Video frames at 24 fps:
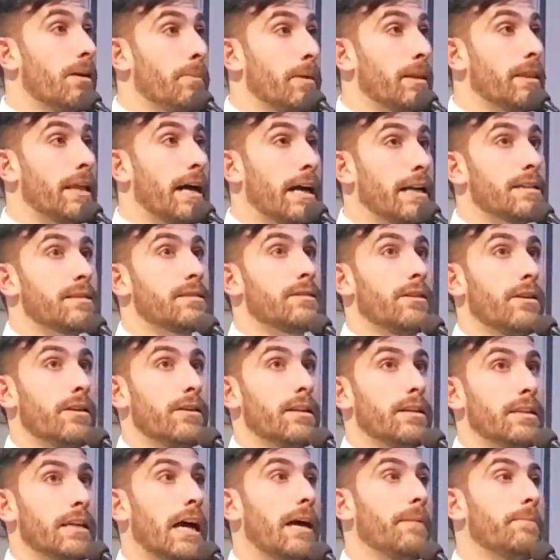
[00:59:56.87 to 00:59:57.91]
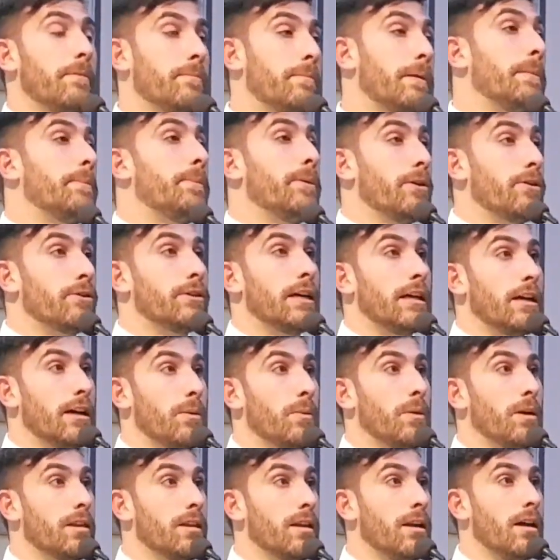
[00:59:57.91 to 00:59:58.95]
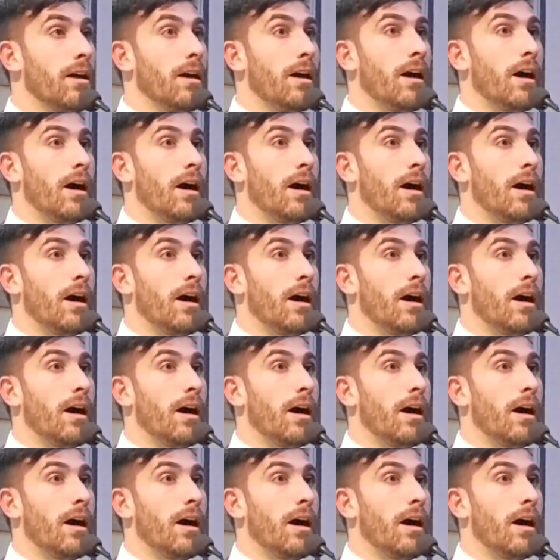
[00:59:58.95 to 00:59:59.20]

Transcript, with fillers: I mean, that's the, the type of people you're dealing with.